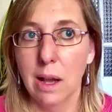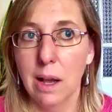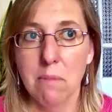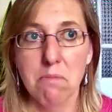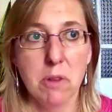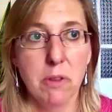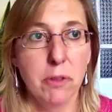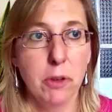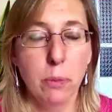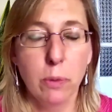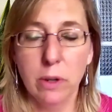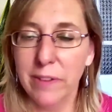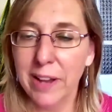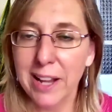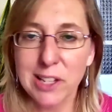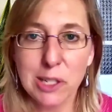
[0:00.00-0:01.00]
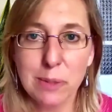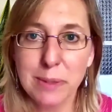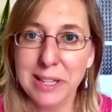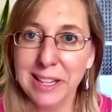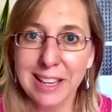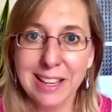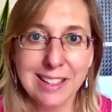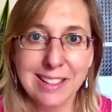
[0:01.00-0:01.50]
If you would have asked me
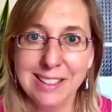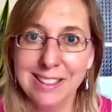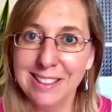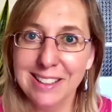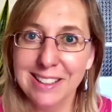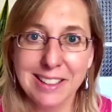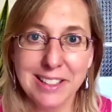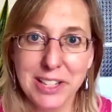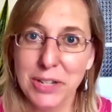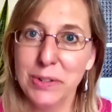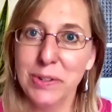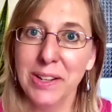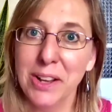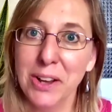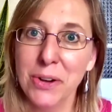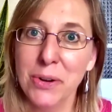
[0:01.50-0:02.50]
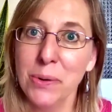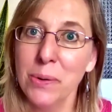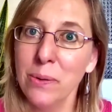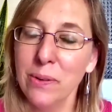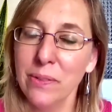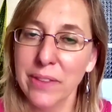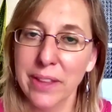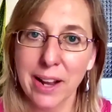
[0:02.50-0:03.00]
again a year ago
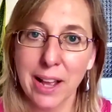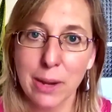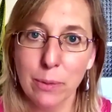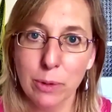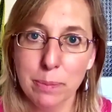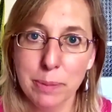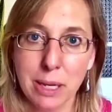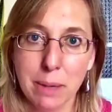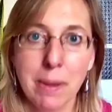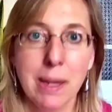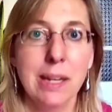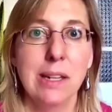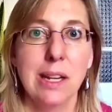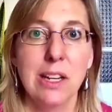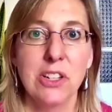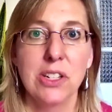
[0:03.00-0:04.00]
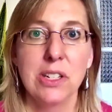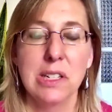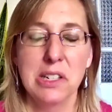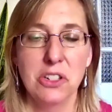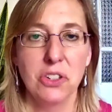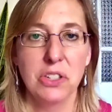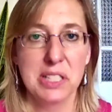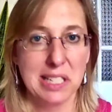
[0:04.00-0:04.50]
that I would be a meditation
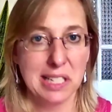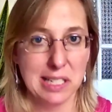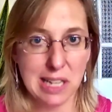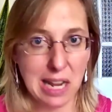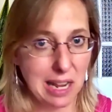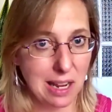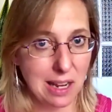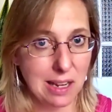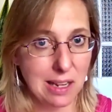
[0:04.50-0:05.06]
teacher today,